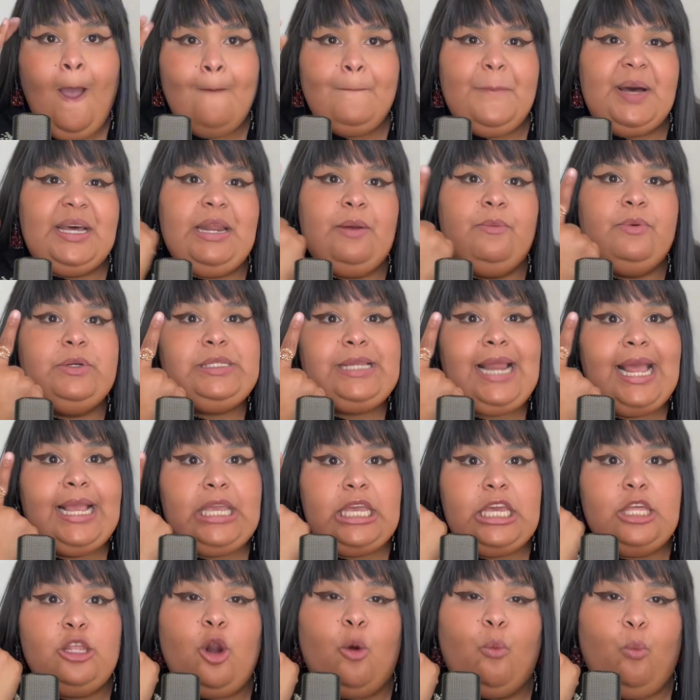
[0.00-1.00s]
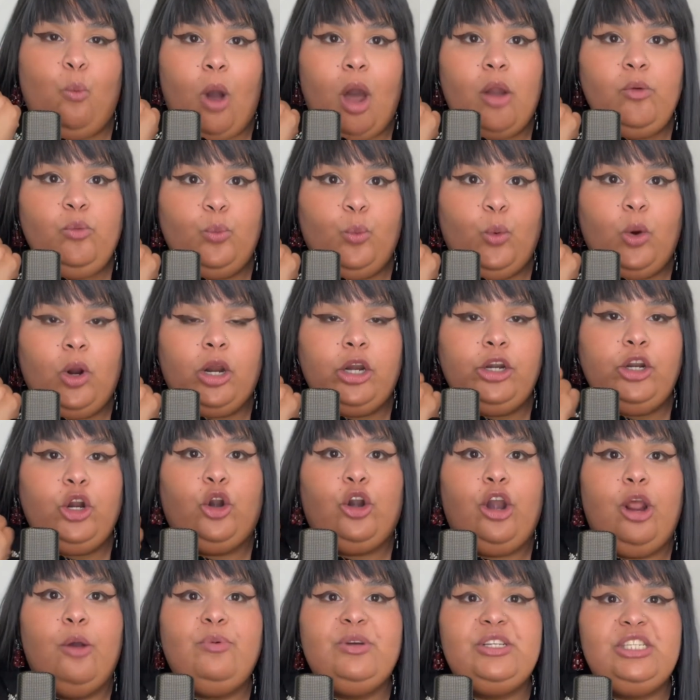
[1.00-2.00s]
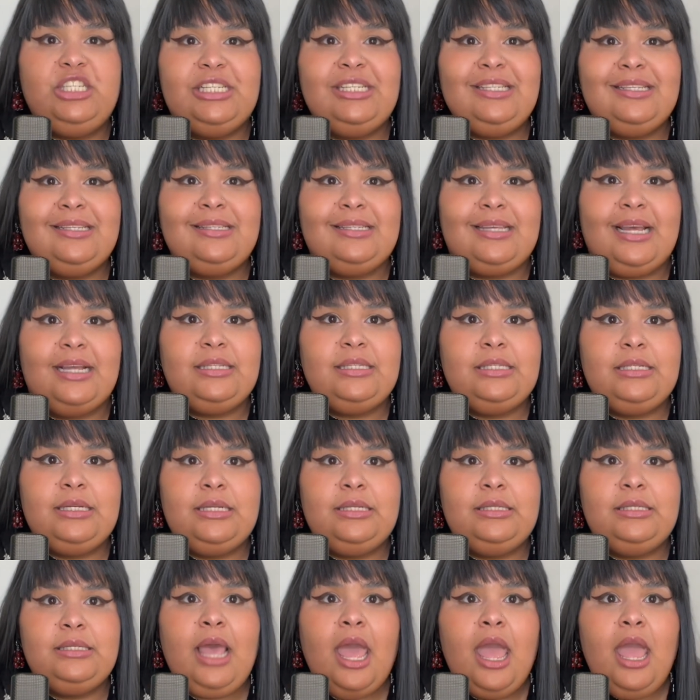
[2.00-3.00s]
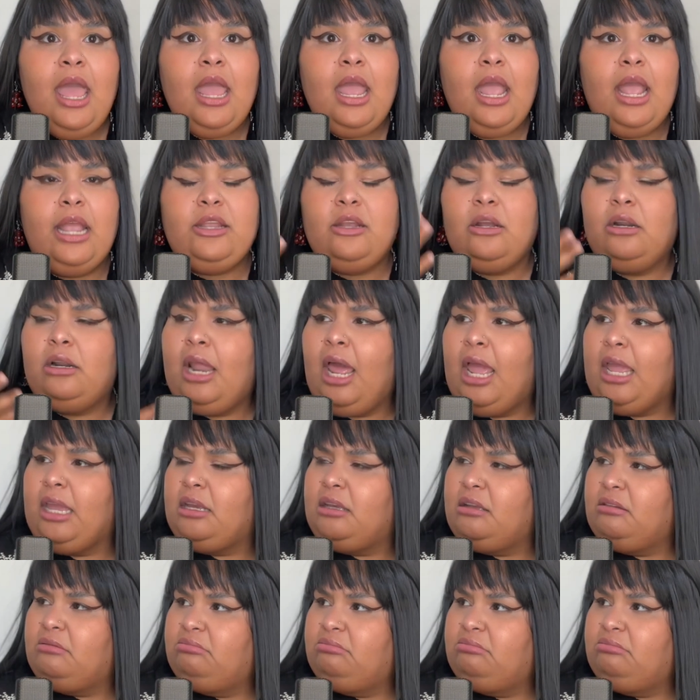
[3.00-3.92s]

but it was like either one word or it was just a sentence, and you're like,